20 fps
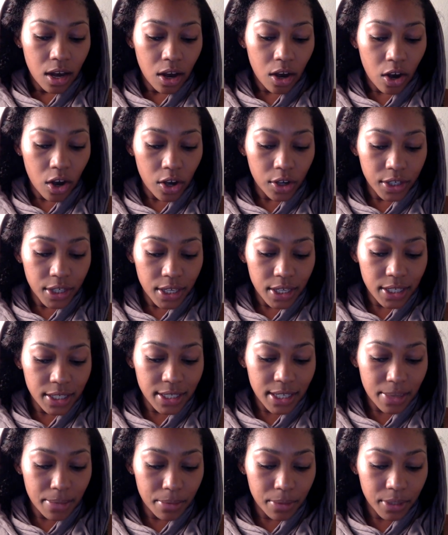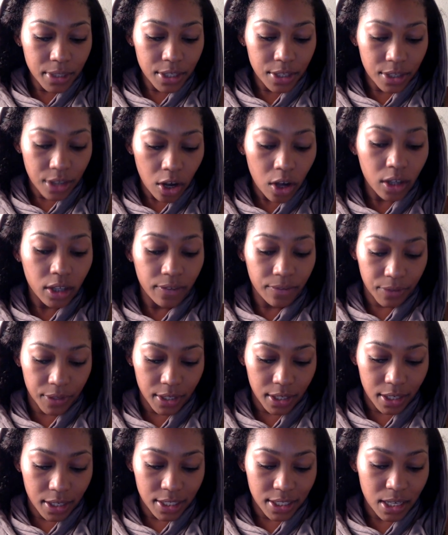All of
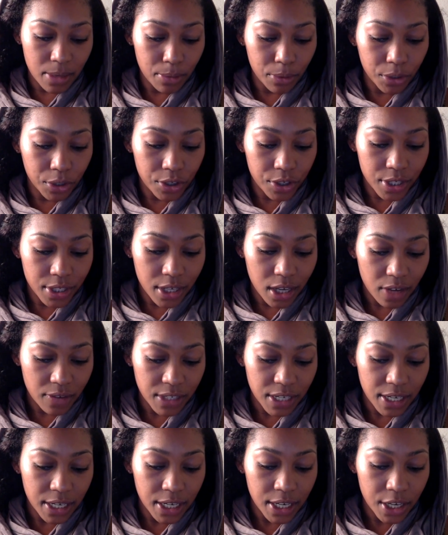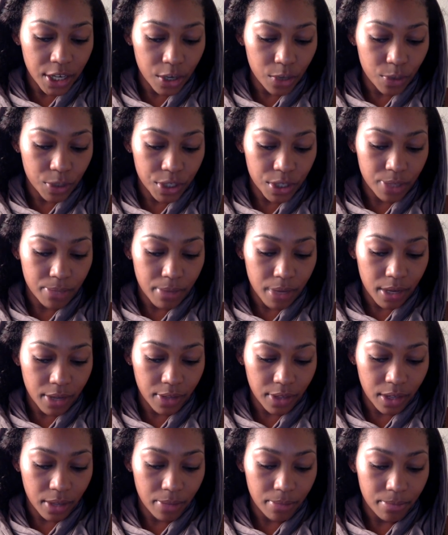ye assemble yourselves, and hear which among
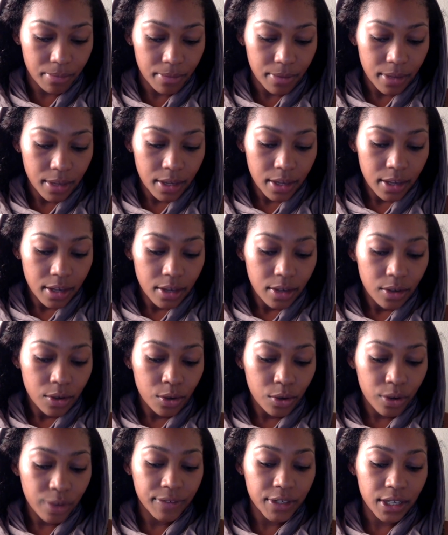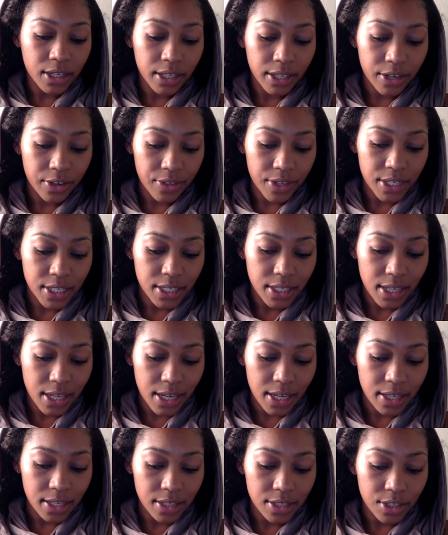them who have declared these
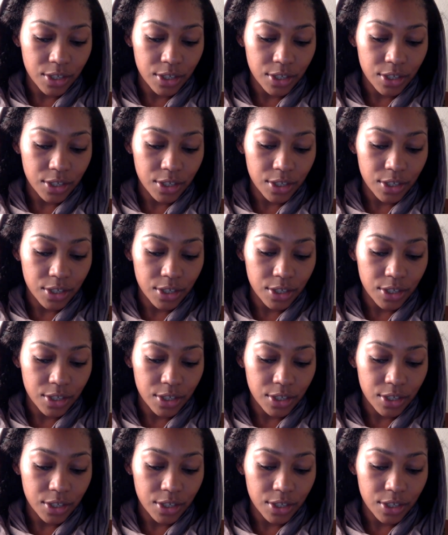things.